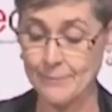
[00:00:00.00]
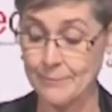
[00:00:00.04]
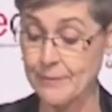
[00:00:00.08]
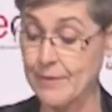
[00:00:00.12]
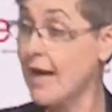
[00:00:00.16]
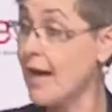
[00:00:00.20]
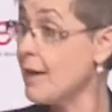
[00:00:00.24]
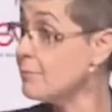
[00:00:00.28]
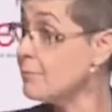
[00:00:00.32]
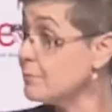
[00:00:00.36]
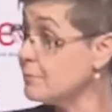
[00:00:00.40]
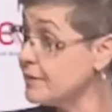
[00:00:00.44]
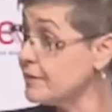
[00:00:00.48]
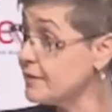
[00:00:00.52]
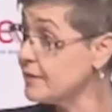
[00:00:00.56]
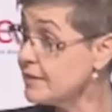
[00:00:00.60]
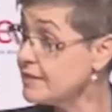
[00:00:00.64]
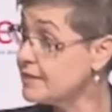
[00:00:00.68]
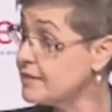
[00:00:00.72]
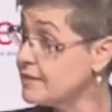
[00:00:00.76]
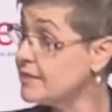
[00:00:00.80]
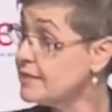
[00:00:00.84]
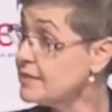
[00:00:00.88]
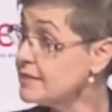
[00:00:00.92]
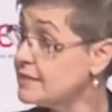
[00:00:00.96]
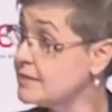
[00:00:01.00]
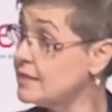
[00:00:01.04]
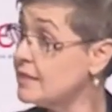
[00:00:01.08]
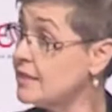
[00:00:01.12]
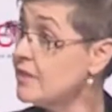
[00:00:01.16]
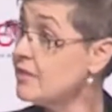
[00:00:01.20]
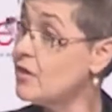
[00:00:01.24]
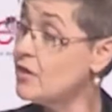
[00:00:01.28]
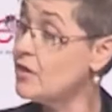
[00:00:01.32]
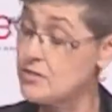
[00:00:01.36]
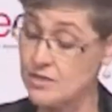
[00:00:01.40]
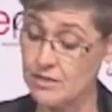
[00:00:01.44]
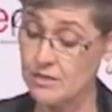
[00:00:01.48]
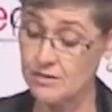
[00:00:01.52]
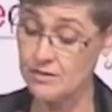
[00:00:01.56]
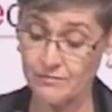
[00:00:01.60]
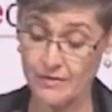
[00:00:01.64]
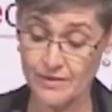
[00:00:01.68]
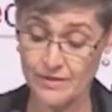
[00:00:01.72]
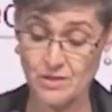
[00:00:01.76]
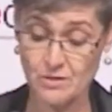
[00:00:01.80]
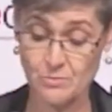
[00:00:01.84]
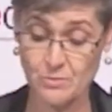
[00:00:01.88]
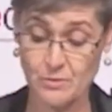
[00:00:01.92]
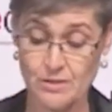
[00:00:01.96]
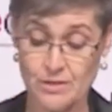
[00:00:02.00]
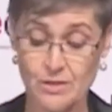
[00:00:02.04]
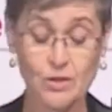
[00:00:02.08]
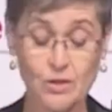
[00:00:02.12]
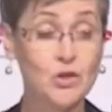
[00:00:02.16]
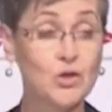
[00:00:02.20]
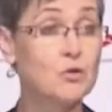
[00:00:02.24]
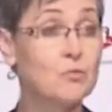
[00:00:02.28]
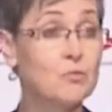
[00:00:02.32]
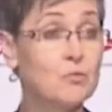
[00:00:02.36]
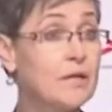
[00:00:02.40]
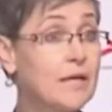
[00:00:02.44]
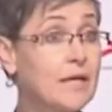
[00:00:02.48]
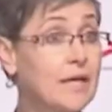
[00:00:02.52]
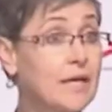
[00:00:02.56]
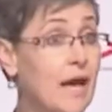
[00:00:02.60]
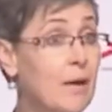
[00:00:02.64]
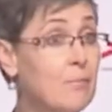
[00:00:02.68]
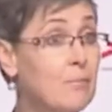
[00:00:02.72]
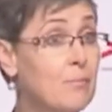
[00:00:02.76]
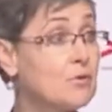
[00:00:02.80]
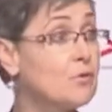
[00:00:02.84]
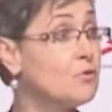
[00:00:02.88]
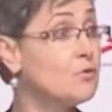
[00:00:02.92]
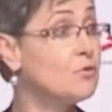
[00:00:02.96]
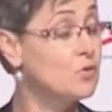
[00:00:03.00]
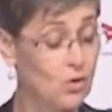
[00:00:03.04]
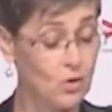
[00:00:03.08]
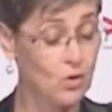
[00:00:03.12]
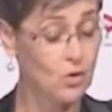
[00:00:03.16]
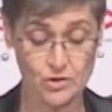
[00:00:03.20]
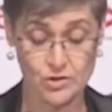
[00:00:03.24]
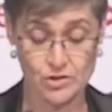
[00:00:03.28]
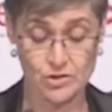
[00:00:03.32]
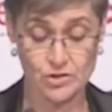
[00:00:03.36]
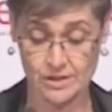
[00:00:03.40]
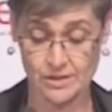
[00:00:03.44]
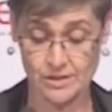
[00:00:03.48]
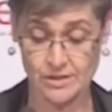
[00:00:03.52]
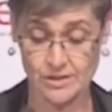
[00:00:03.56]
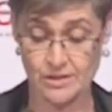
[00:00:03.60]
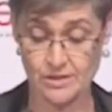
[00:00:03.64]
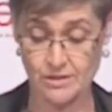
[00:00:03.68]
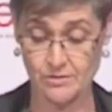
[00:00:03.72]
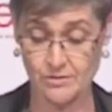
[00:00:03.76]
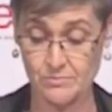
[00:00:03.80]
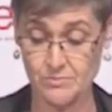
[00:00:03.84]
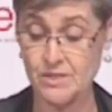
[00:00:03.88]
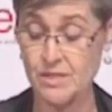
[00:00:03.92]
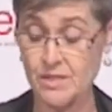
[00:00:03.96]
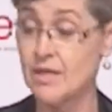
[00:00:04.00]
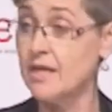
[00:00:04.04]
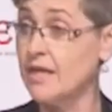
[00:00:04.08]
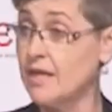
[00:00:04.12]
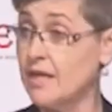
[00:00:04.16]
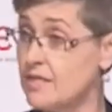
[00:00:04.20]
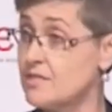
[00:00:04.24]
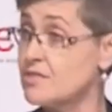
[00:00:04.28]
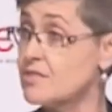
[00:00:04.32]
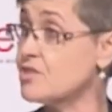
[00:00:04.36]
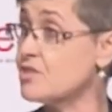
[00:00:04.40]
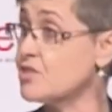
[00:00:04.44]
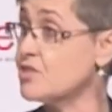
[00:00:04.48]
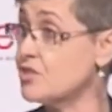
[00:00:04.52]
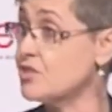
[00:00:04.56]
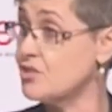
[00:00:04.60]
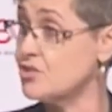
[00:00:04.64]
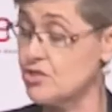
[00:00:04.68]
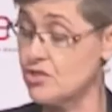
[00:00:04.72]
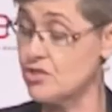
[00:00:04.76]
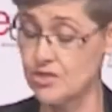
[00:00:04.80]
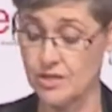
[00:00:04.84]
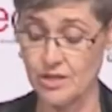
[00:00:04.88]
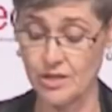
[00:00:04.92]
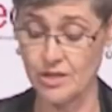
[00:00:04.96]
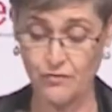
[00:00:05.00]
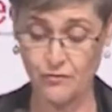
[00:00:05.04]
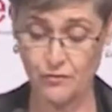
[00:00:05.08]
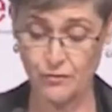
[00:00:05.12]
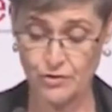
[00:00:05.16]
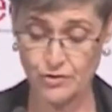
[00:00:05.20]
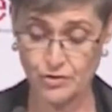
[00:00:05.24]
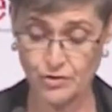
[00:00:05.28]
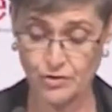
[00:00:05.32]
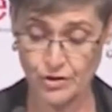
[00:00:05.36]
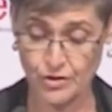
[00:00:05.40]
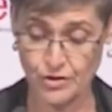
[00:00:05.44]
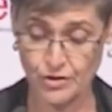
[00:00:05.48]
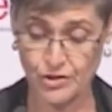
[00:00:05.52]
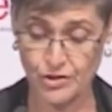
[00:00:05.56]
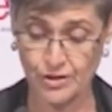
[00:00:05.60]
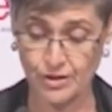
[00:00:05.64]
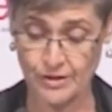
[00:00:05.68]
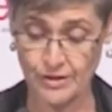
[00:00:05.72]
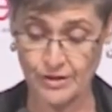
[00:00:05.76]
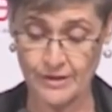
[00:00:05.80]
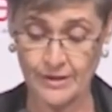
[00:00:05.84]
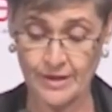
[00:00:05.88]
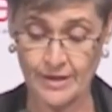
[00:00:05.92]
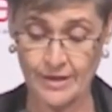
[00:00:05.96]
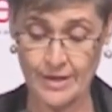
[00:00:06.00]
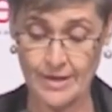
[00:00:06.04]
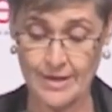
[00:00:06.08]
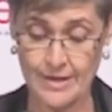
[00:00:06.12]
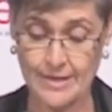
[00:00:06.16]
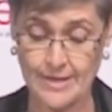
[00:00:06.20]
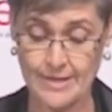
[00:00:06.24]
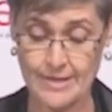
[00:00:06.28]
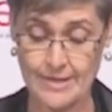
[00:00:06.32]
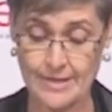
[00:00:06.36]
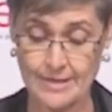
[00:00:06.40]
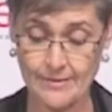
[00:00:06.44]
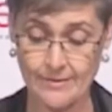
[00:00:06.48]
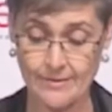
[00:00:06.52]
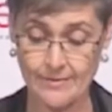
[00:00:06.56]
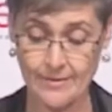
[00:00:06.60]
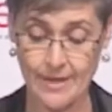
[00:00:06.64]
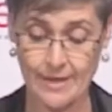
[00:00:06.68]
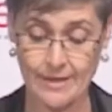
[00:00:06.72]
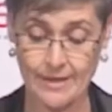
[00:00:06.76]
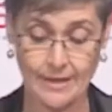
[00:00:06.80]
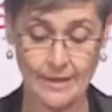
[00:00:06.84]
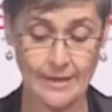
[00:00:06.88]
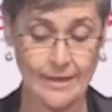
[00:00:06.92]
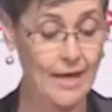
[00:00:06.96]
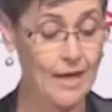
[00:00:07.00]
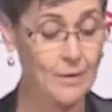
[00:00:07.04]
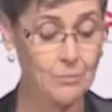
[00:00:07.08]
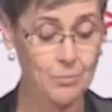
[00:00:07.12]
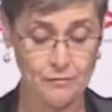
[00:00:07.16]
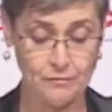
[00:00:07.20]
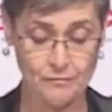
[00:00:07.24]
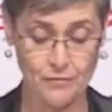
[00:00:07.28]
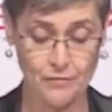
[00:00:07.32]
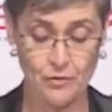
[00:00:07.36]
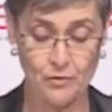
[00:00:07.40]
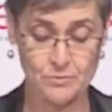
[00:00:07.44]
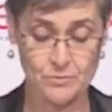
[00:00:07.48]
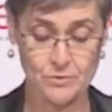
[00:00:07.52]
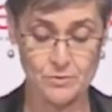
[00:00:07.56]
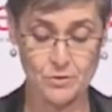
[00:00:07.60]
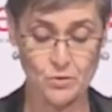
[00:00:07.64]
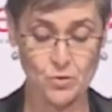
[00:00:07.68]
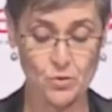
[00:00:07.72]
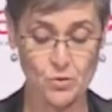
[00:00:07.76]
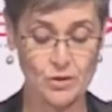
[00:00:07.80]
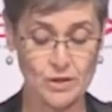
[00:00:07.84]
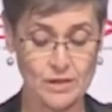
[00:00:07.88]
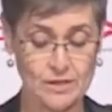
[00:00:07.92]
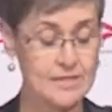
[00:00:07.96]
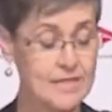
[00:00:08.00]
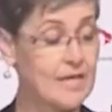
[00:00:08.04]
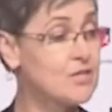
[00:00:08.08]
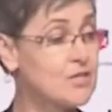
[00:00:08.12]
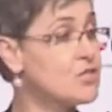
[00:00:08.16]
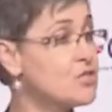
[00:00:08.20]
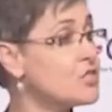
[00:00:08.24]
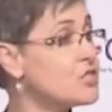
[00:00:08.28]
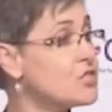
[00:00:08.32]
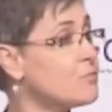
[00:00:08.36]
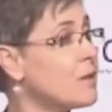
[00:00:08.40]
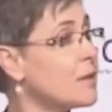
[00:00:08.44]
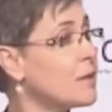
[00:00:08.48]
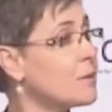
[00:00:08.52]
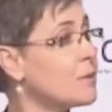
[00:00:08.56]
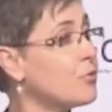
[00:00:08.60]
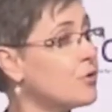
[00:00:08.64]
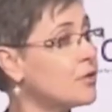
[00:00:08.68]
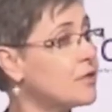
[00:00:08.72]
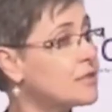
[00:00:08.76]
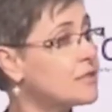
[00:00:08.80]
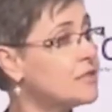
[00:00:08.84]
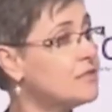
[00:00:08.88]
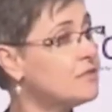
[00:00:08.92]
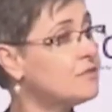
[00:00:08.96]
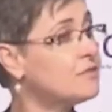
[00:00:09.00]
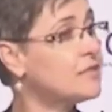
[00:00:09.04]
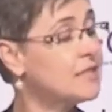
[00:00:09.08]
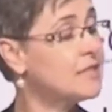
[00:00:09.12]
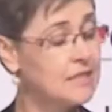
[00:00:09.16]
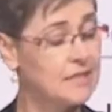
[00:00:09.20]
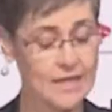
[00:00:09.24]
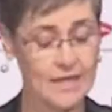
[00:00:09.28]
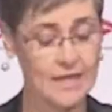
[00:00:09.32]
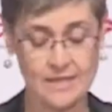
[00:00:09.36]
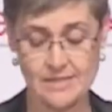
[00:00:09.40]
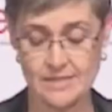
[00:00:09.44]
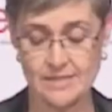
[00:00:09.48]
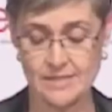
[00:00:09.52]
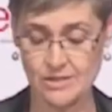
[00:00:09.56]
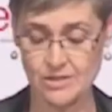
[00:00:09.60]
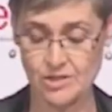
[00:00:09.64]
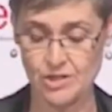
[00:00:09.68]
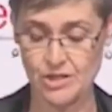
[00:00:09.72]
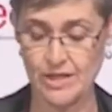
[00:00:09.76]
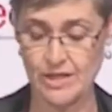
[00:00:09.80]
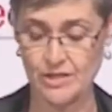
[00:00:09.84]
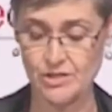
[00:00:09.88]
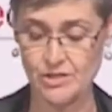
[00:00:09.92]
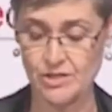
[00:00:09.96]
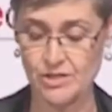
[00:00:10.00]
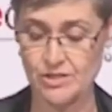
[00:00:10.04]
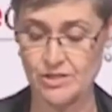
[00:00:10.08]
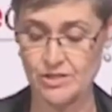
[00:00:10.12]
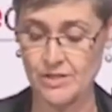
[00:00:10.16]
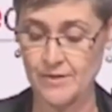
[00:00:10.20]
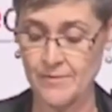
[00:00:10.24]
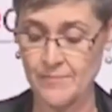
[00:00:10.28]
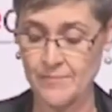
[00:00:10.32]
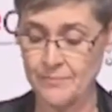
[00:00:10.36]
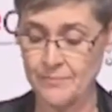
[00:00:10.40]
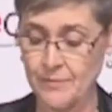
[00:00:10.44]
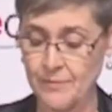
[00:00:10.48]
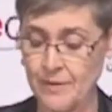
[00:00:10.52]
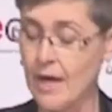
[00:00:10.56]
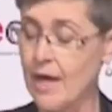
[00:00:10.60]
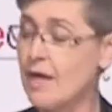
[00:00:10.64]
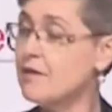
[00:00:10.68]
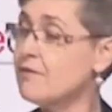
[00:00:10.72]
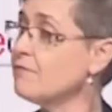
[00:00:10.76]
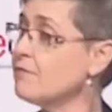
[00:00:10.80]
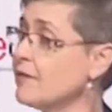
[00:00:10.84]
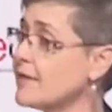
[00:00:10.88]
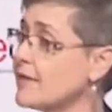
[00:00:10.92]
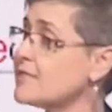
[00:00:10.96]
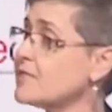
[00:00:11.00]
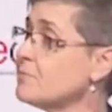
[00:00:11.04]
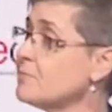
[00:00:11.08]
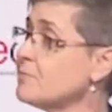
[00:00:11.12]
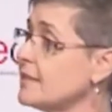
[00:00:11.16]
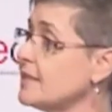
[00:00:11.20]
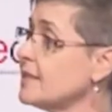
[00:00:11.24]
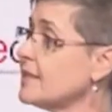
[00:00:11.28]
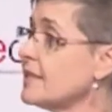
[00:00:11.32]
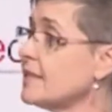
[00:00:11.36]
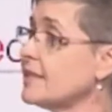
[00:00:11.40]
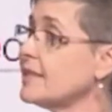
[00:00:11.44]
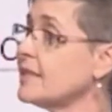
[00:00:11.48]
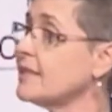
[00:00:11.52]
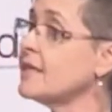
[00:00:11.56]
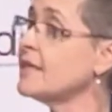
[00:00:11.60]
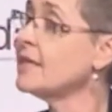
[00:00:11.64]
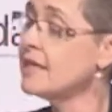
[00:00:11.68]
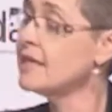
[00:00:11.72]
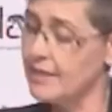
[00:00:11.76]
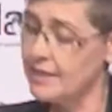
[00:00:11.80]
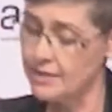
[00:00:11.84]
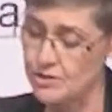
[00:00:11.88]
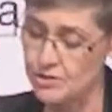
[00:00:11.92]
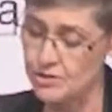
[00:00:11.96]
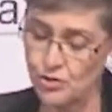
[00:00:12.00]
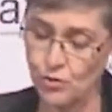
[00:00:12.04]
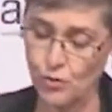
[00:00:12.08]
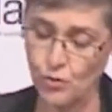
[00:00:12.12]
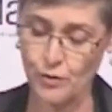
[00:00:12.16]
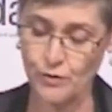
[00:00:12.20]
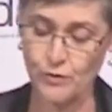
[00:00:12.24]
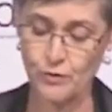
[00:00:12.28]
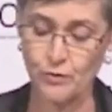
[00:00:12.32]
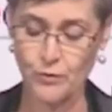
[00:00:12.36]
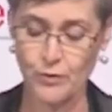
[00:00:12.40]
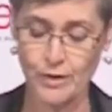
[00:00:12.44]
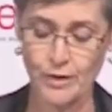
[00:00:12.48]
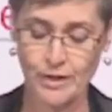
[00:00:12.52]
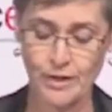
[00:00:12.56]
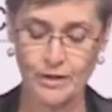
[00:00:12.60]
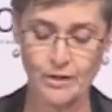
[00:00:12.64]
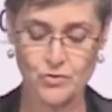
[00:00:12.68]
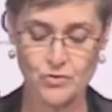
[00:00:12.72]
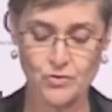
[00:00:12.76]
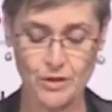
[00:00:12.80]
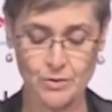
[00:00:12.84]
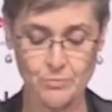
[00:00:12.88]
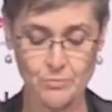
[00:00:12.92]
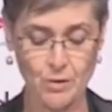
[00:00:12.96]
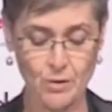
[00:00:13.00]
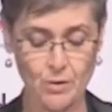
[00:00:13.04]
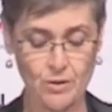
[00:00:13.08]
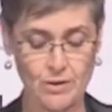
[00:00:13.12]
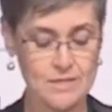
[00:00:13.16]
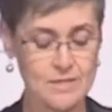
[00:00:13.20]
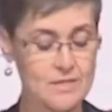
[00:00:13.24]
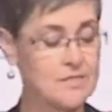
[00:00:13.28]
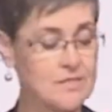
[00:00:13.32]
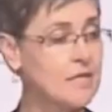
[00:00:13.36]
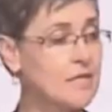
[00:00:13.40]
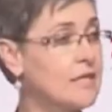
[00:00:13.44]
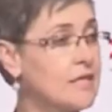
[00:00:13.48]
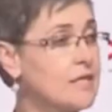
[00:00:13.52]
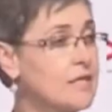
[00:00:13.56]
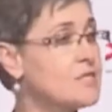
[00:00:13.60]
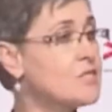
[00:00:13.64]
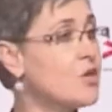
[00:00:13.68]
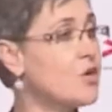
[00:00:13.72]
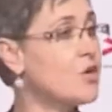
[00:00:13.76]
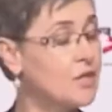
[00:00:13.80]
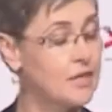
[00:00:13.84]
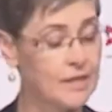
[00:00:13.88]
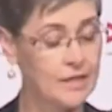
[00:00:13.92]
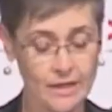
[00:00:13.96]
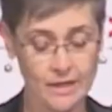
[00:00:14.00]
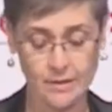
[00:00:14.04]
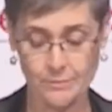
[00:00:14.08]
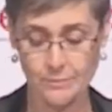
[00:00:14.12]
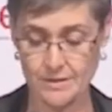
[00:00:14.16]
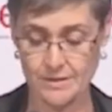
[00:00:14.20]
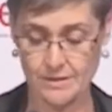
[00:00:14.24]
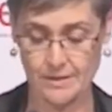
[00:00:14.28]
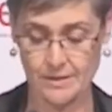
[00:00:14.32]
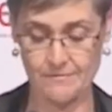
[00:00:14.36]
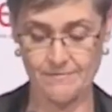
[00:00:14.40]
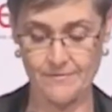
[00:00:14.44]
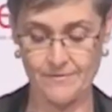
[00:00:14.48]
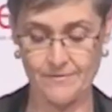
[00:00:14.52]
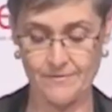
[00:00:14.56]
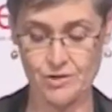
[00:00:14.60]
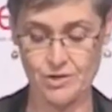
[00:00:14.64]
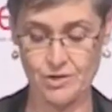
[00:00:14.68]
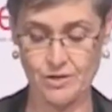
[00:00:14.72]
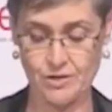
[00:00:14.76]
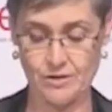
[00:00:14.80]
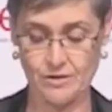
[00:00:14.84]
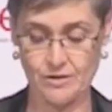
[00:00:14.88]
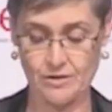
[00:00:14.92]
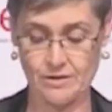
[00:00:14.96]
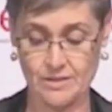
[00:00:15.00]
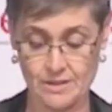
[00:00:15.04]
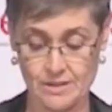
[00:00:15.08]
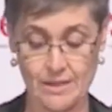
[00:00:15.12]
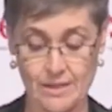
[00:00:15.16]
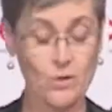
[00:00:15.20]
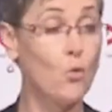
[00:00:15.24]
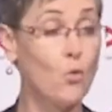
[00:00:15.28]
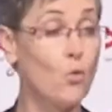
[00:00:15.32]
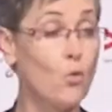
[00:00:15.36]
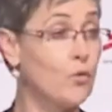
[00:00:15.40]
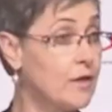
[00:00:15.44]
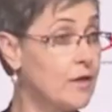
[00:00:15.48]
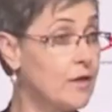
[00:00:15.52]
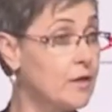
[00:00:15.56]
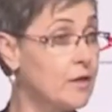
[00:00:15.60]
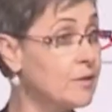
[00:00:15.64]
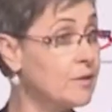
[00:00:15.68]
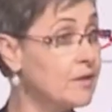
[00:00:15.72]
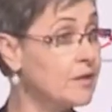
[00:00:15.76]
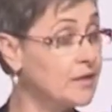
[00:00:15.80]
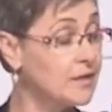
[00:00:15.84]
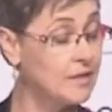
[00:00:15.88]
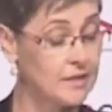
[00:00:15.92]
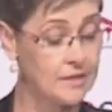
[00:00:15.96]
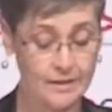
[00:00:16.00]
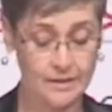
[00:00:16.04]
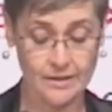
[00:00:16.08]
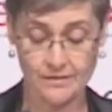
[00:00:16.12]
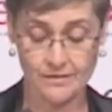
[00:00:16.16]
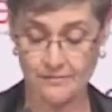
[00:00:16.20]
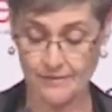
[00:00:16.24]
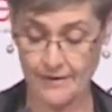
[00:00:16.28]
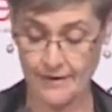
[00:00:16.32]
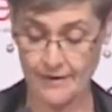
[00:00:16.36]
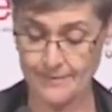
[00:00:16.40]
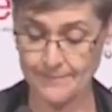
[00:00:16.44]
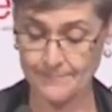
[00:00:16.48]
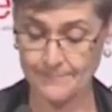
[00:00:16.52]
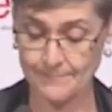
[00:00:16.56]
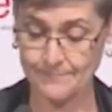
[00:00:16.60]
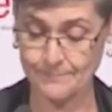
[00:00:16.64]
Capabilities, those investments in human capital, knowledge systems, institutions and infrastructure that enable firms and organisations to make productivity enhancing changes. And flexibility, ensuring that regulatory and policy settings don't inhibit efficiency or the ability to innovate.